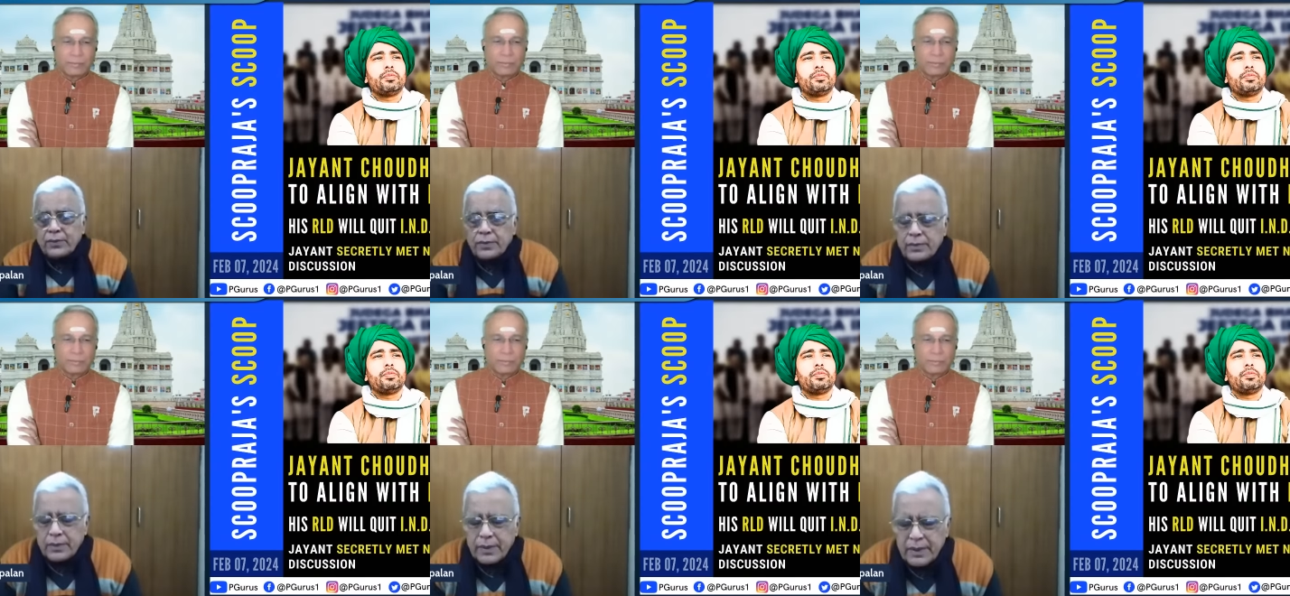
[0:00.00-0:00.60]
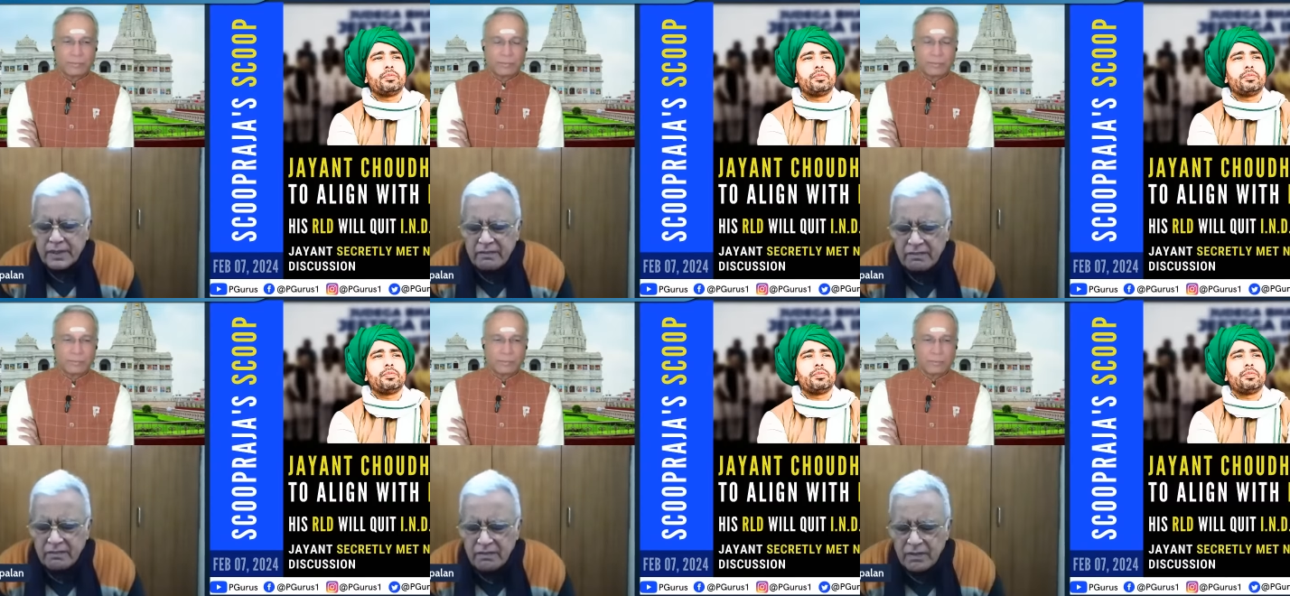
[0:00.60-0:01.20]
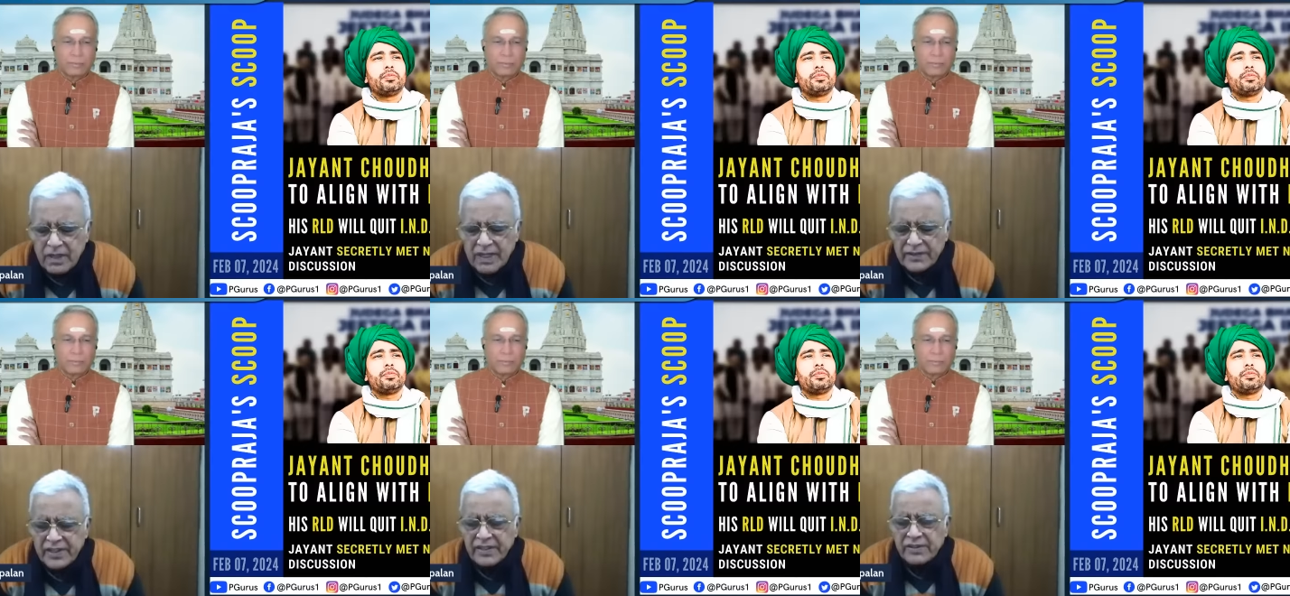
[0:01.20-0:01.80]
Speaker 1: to give a
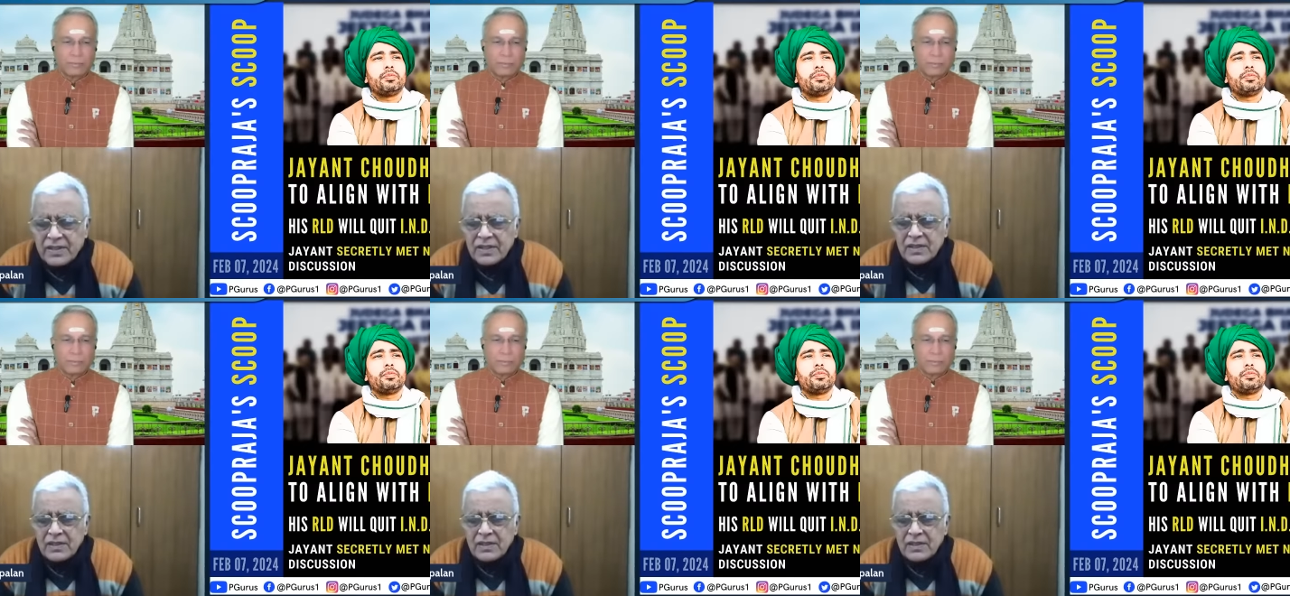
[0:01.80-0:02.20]
credit